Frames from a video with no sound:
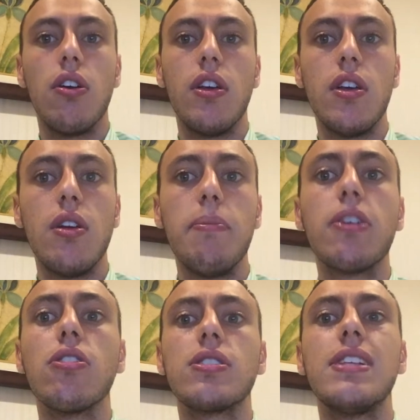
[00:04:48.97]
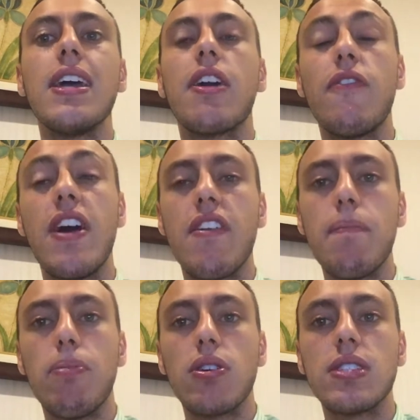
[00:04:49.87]
because they are very
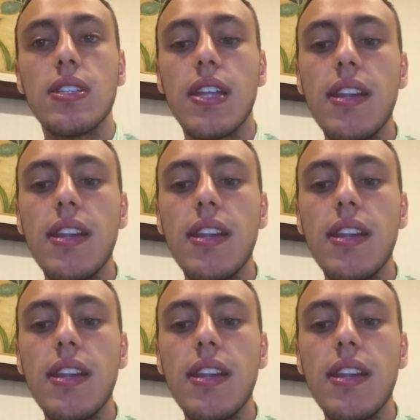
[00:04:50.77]
important.